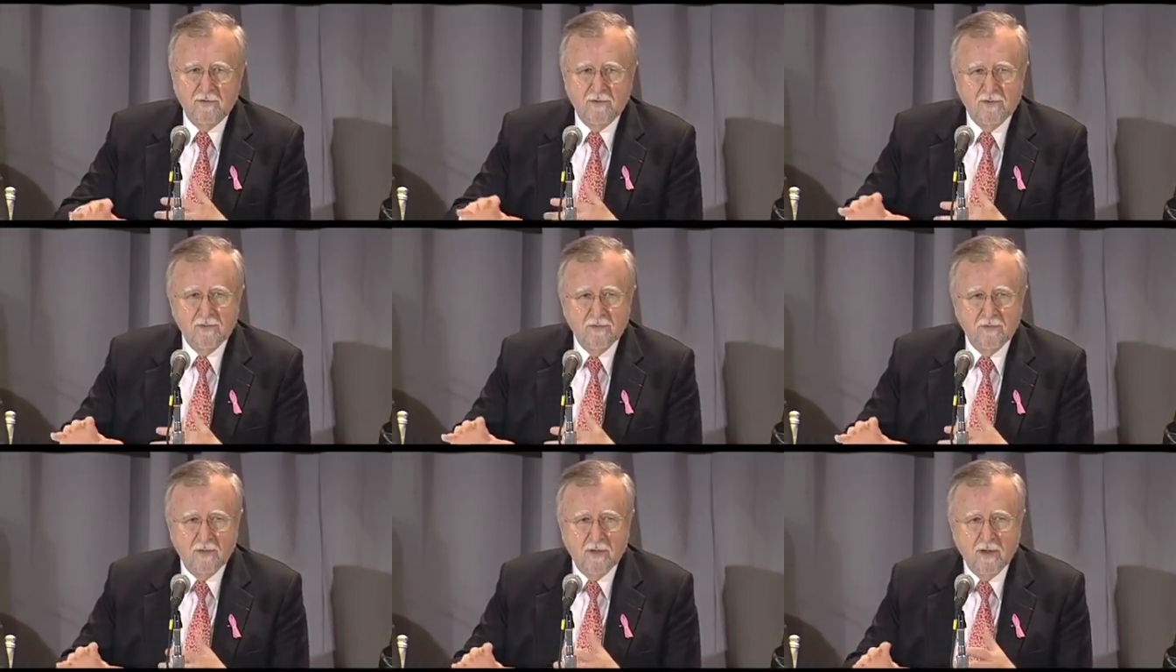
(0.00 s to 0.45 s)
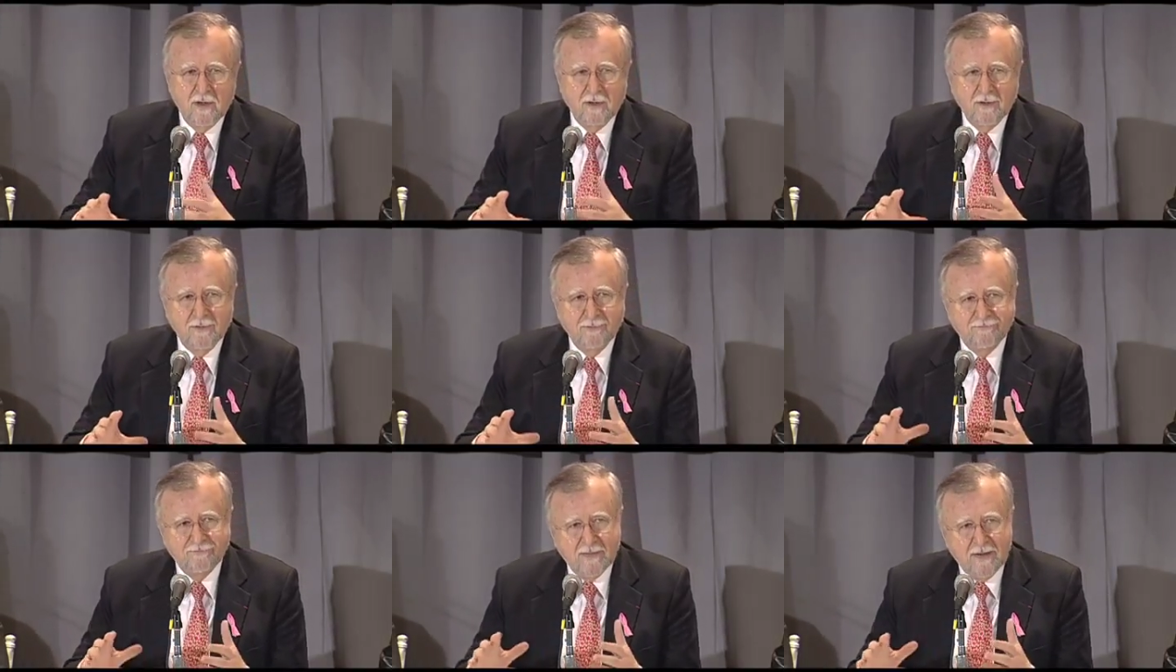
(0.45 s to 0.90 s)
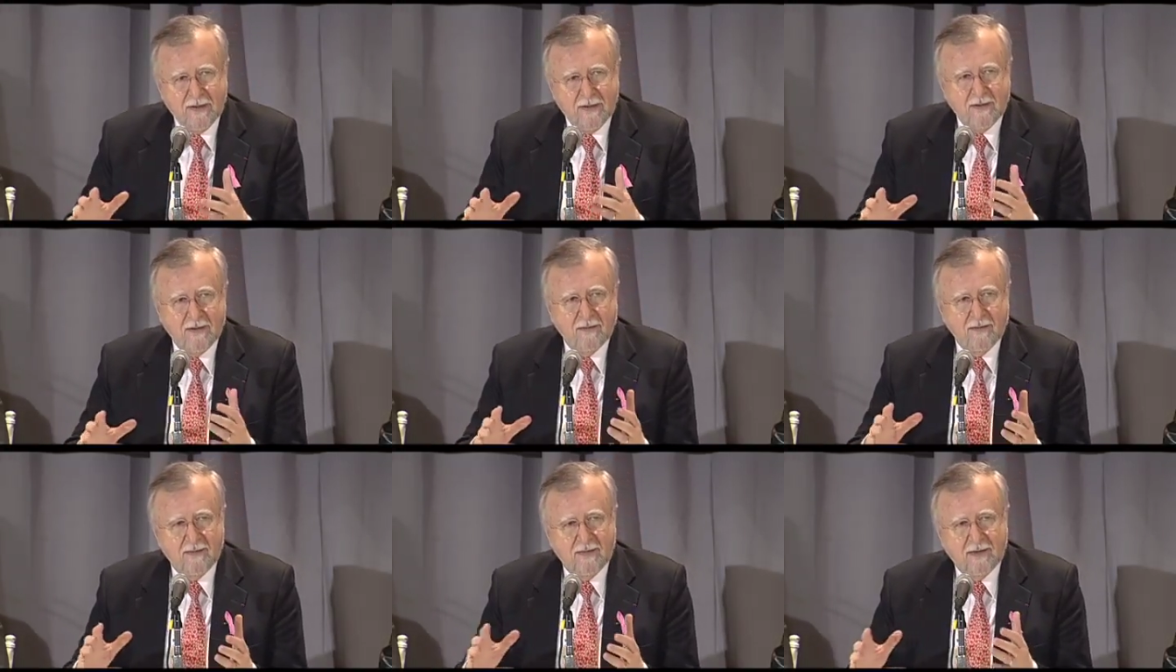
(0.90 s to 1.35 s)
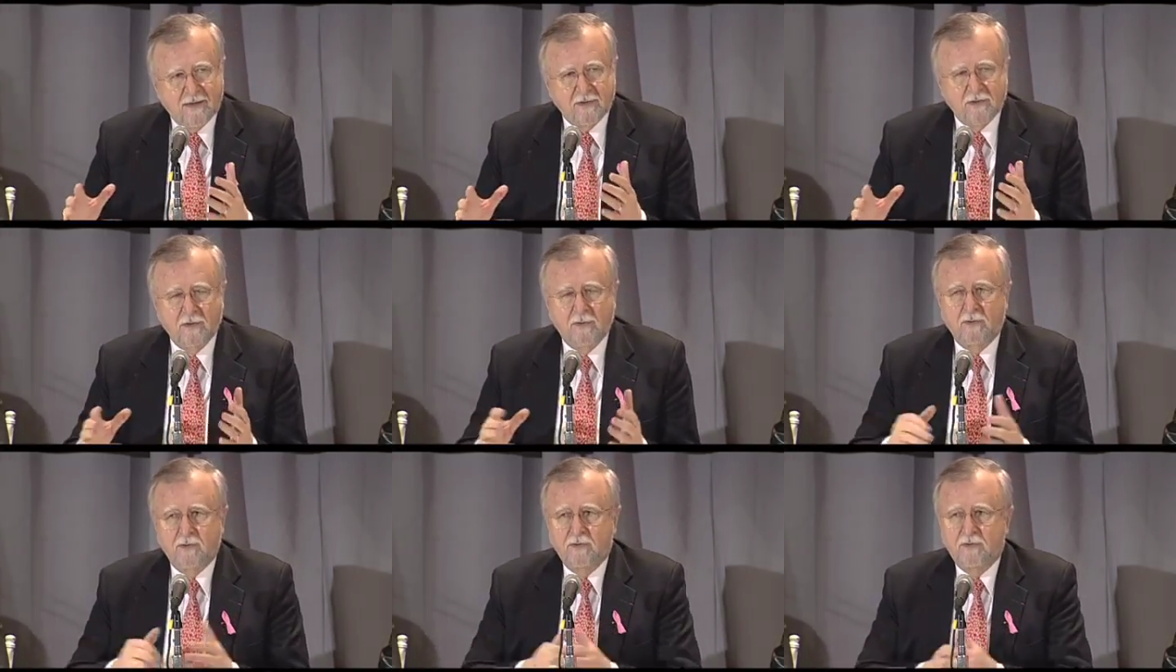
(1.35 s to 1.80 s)
too long, that's
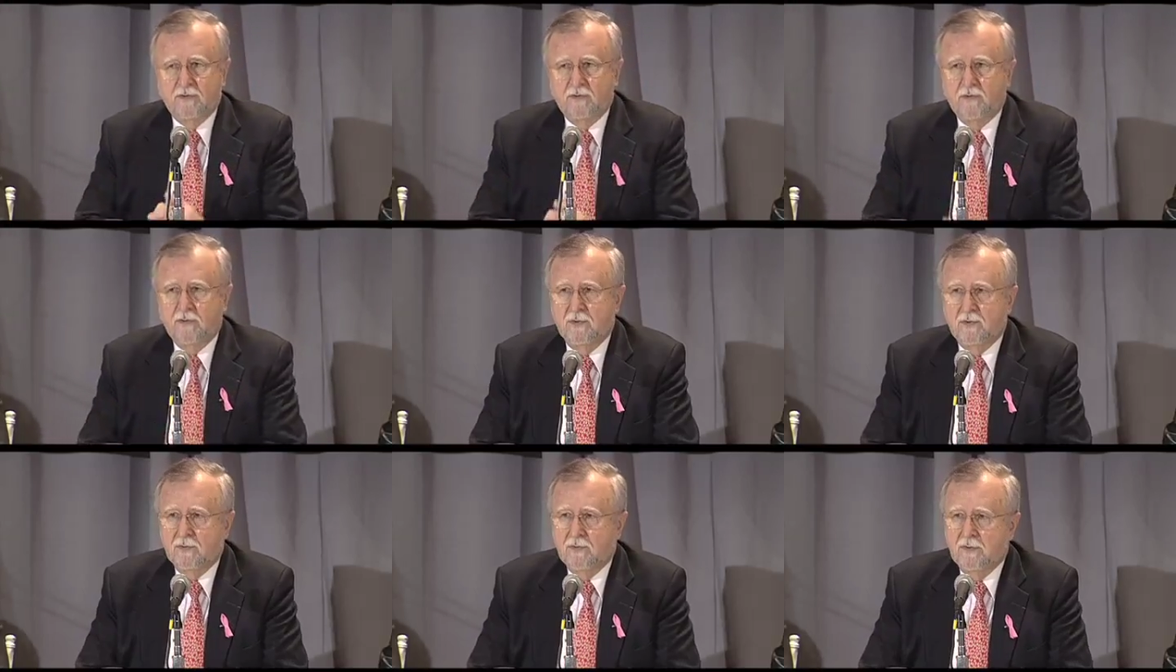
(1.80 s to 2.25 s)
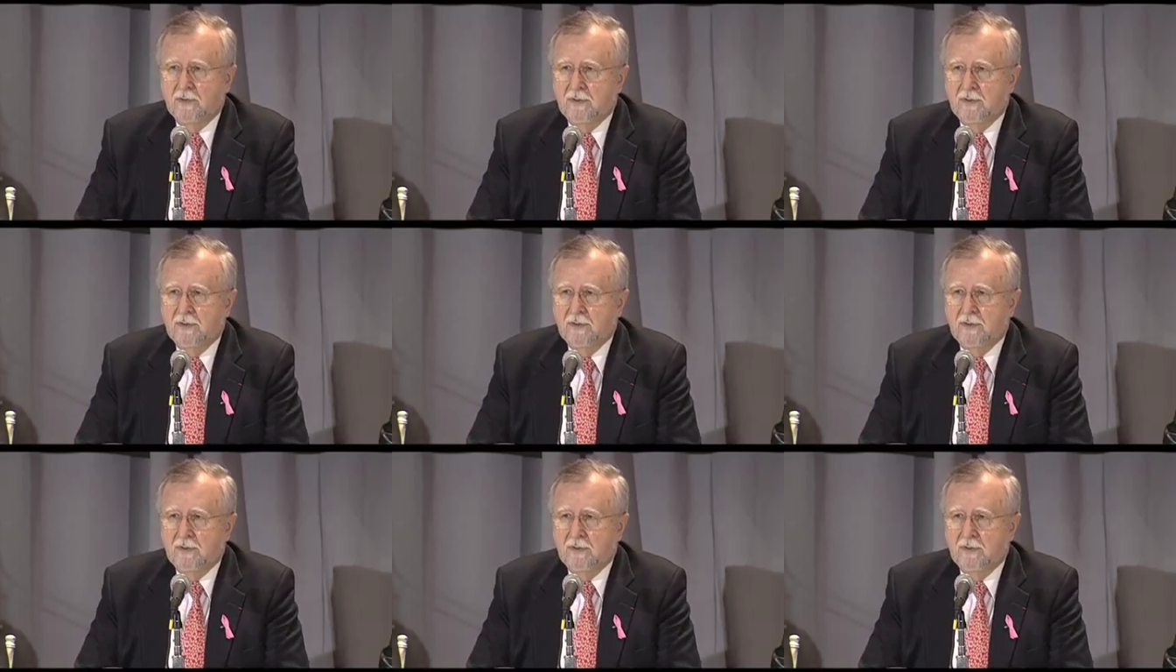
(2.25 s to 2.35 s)
also